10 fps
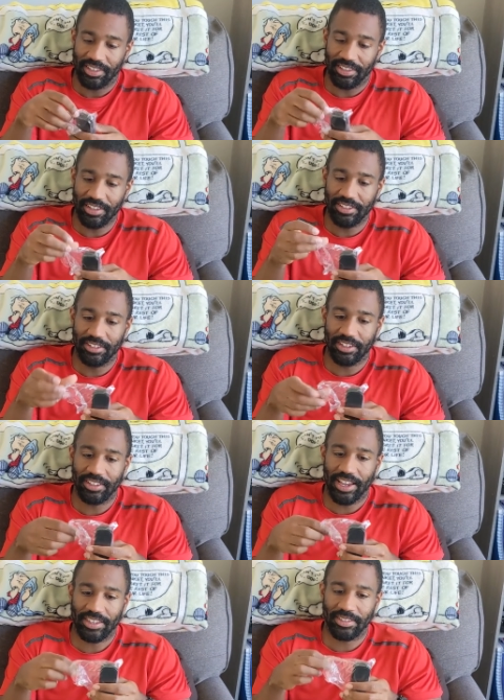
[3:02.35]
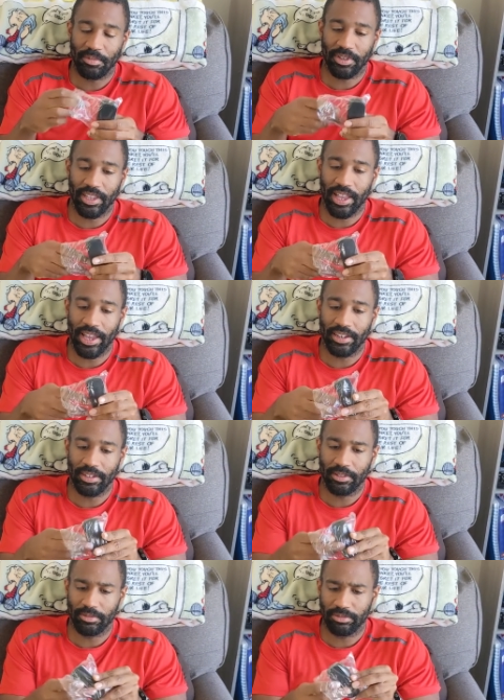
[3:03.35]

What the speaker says: This looks like some kind of...